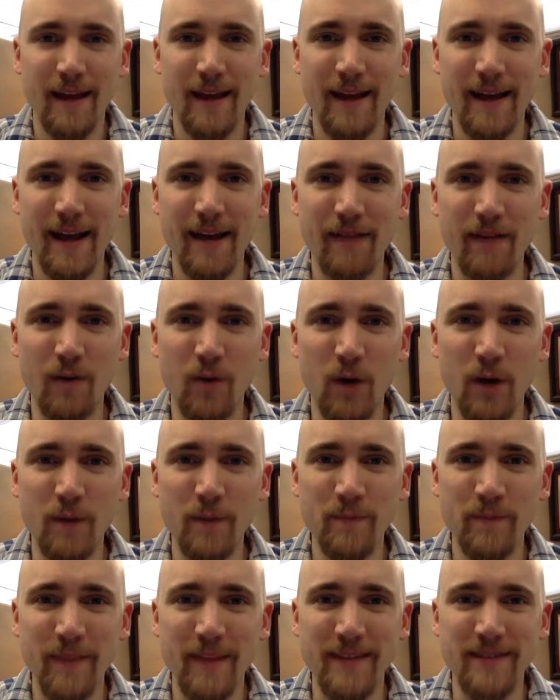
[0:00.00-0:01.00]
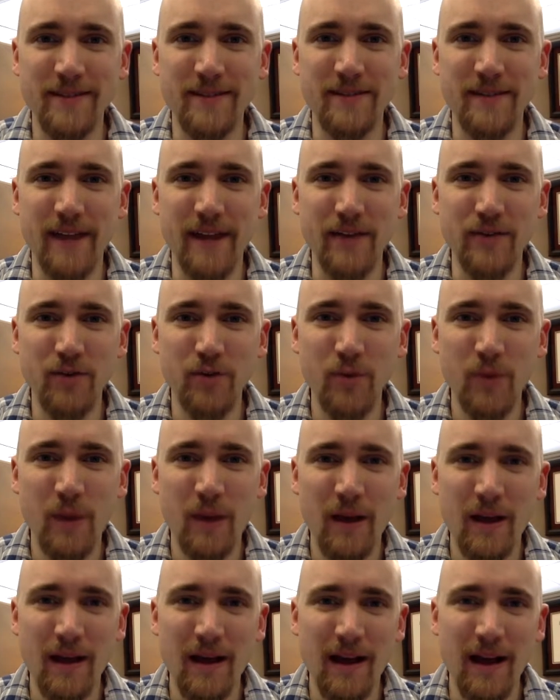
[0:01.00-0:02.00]
Hey everyone, this is Andrew.
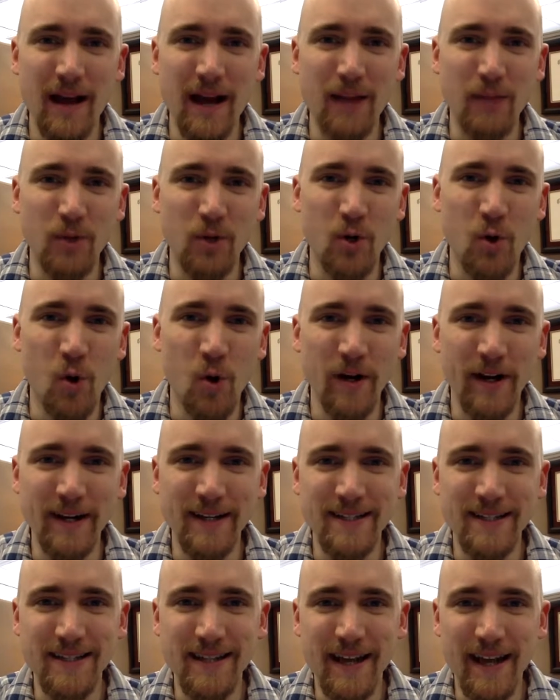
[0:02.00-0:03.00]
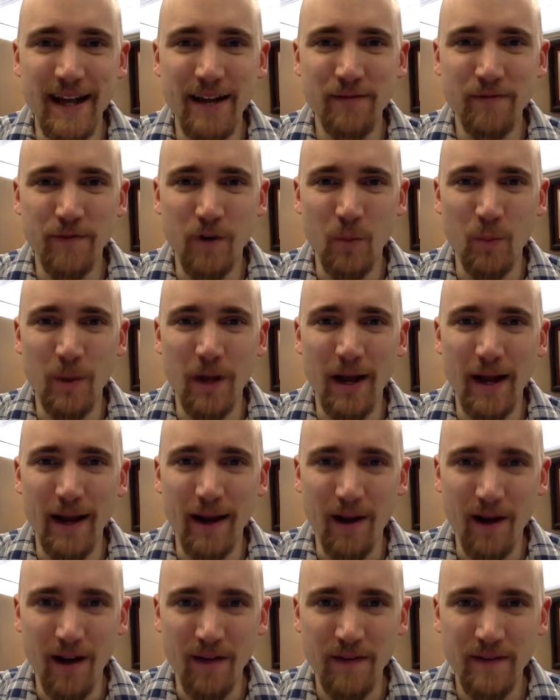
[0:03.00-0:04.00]
I'm recording today from my
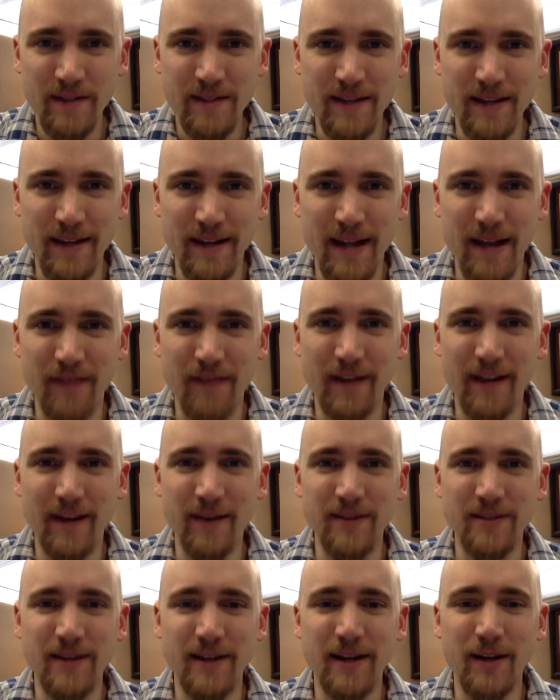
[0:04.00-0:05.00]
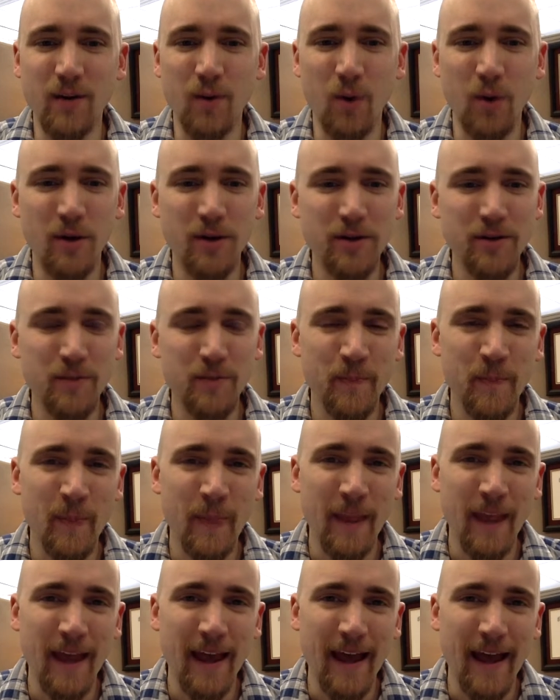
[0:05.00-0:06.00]
office at Navigators headquarters,
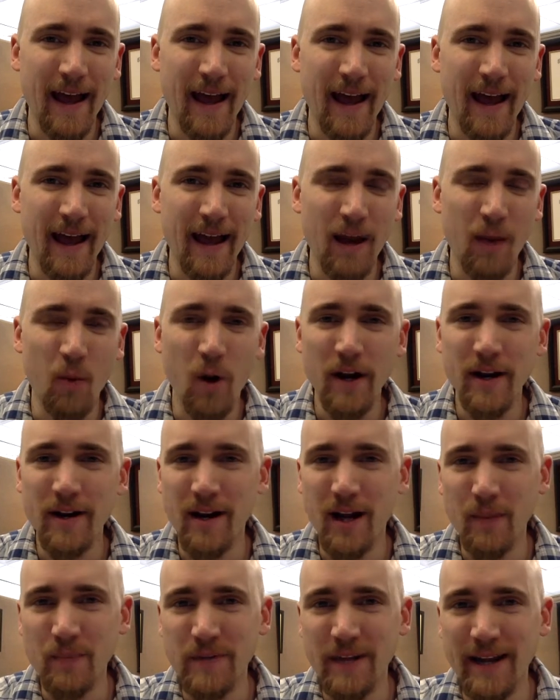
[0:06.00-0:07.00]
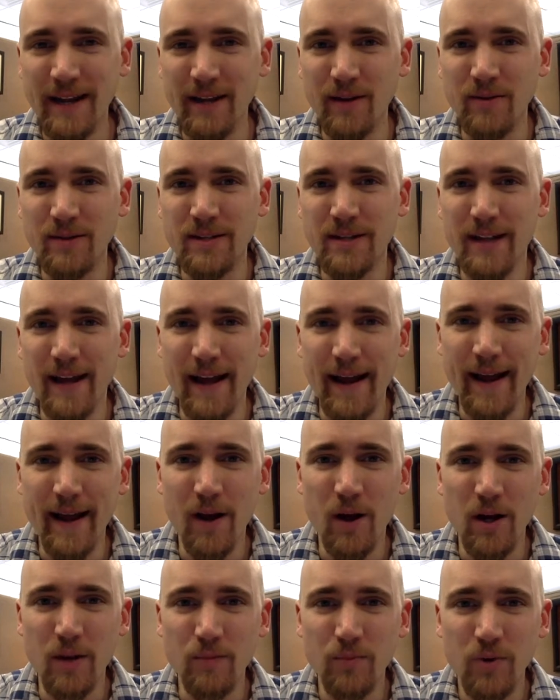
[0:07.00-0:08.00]
and I wanted to update you today
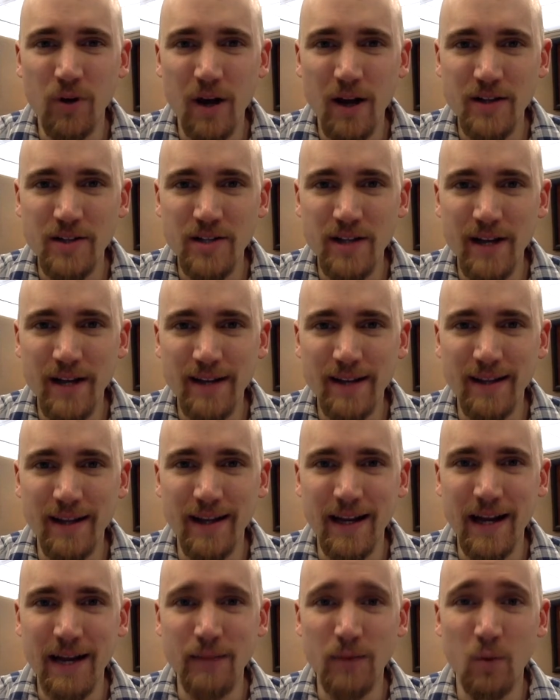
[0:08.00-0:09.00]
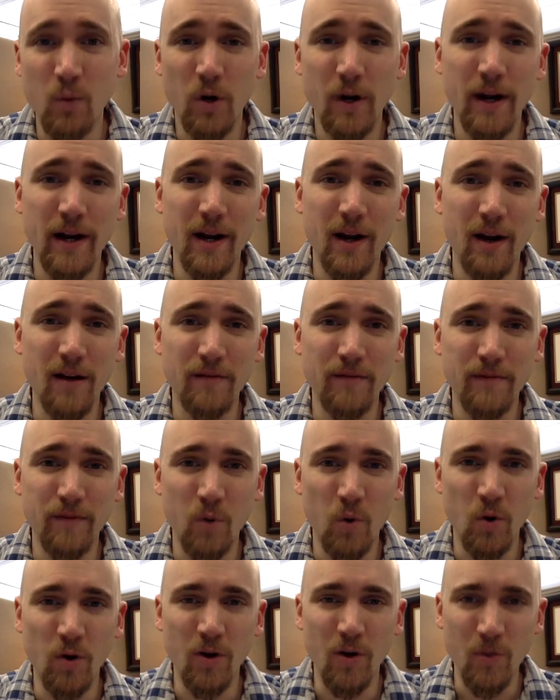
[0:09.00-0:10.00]
on a project that I've been working on
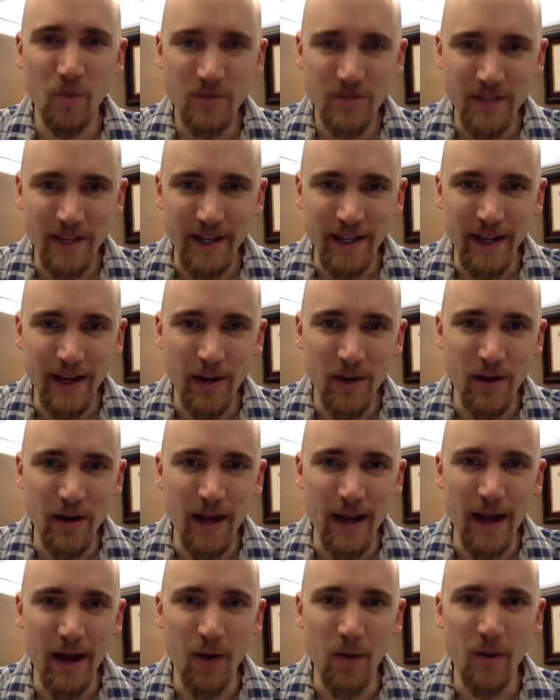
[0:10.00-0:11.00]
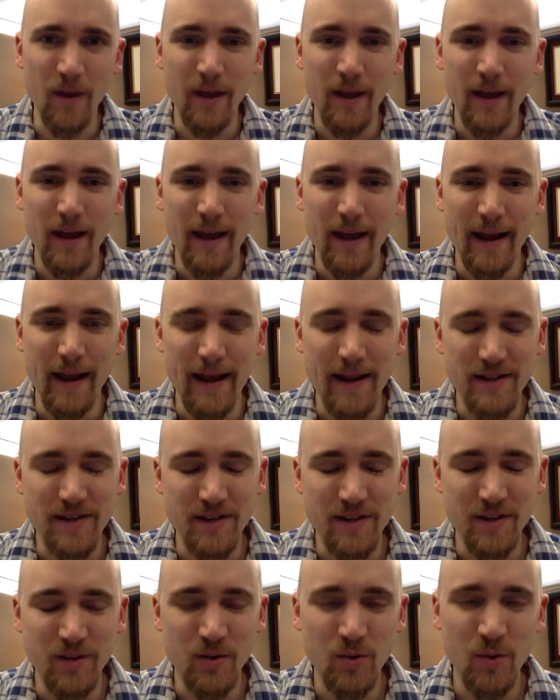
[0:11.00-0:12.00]
for almost a year now. It has to
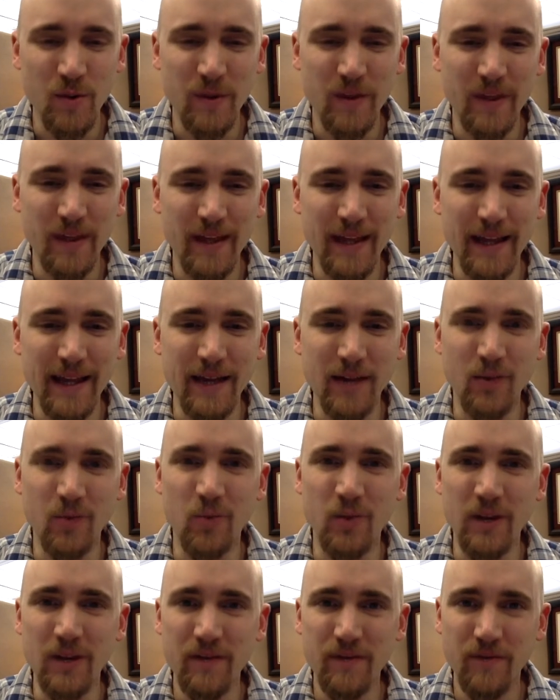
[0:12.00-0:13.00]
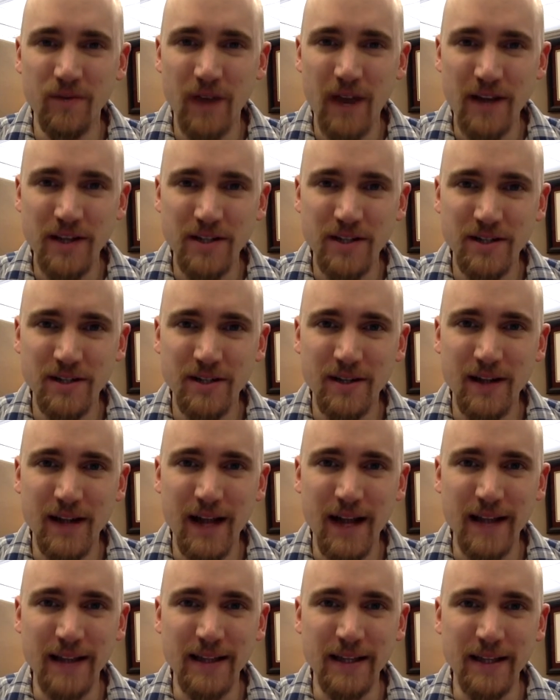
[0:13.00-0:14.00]
do with the refresh
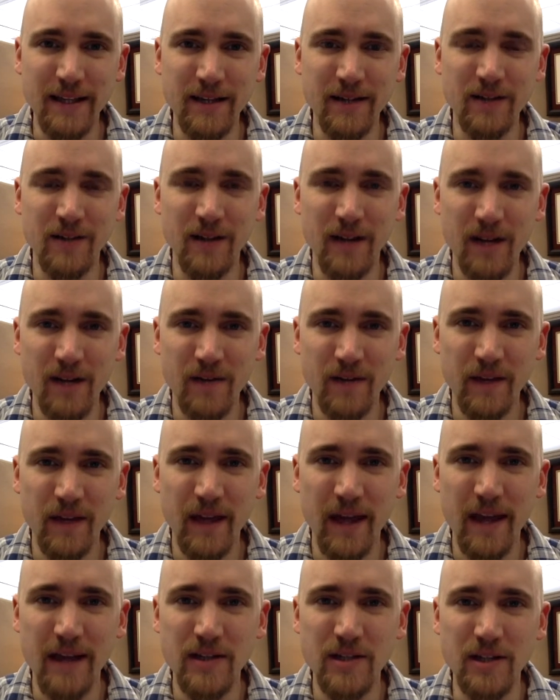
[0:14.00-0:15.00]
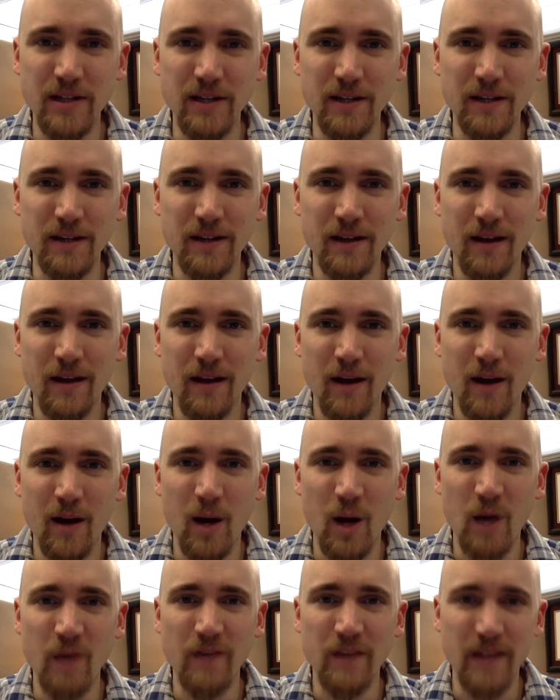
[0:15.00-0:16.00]
and the clarification
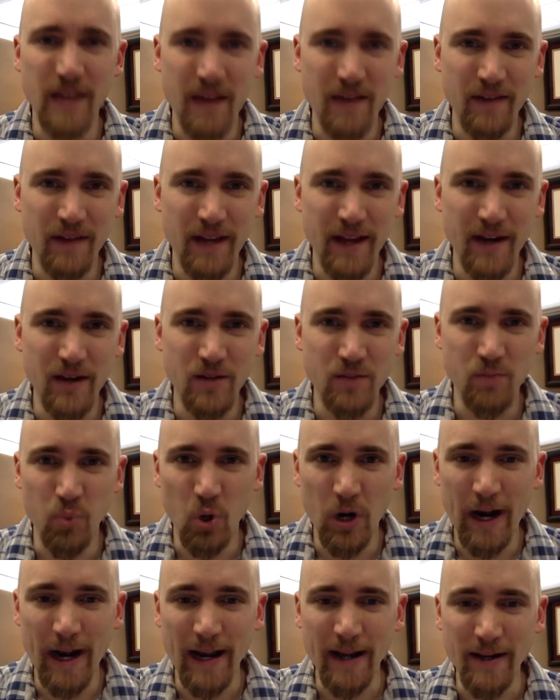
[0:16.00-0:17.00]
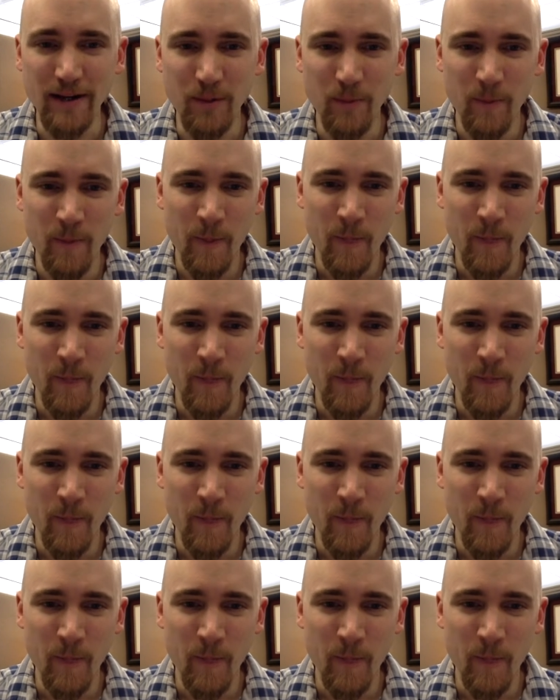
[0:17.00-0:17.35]
of the Navigators brand.